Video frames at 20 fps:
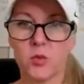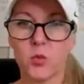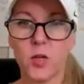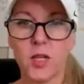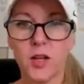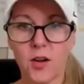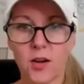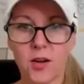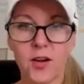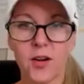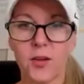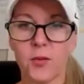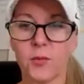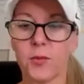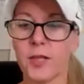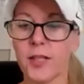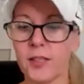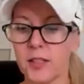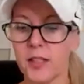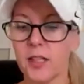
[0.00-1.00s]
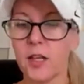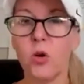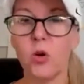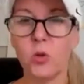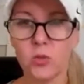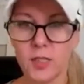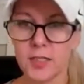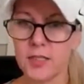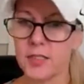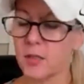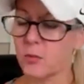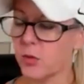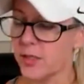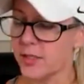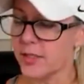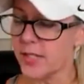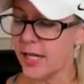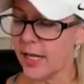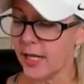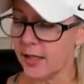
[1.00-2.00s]
we are really holding
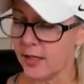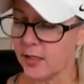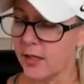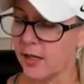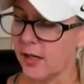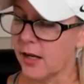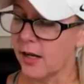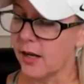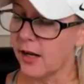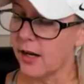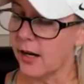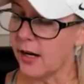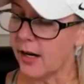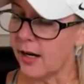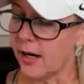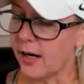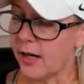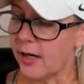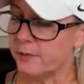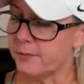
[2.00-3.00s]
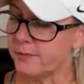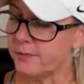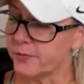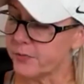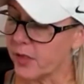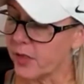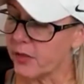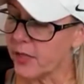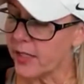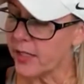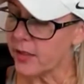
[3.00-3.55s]
someone's hand uh, the